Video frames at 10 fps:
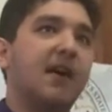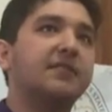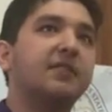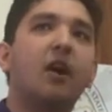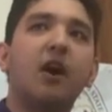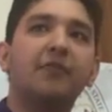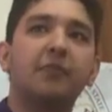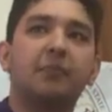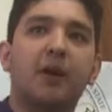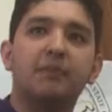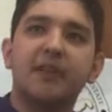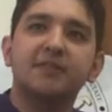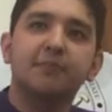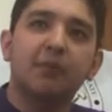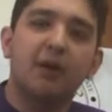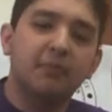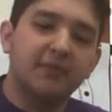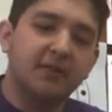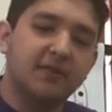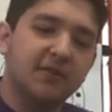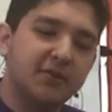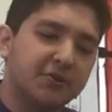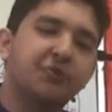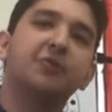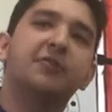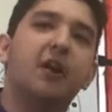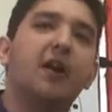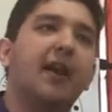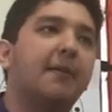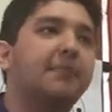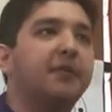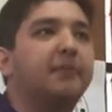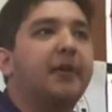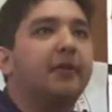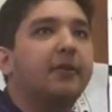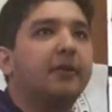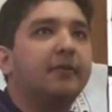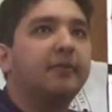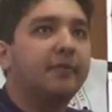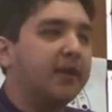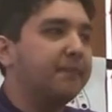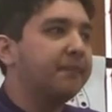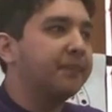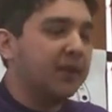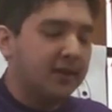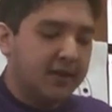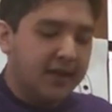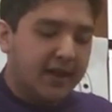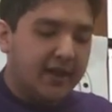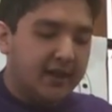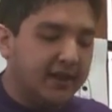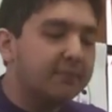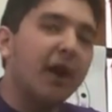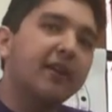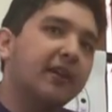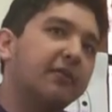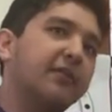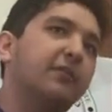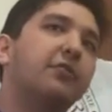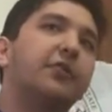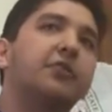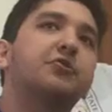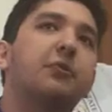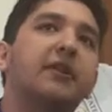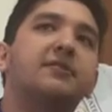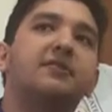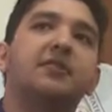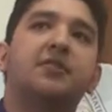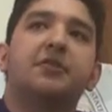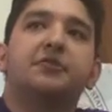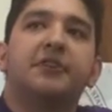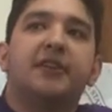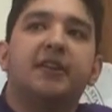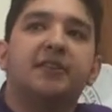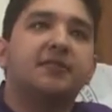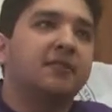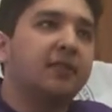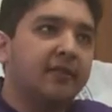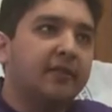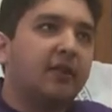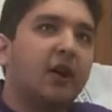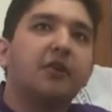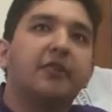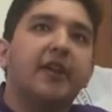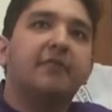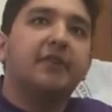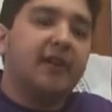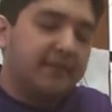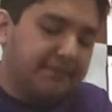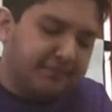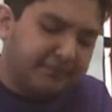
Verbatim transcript: That's an awful problem. That's a problem that should not happen in America, right? And in my county alone, there are twenty-six hundred kids that are hungry every day.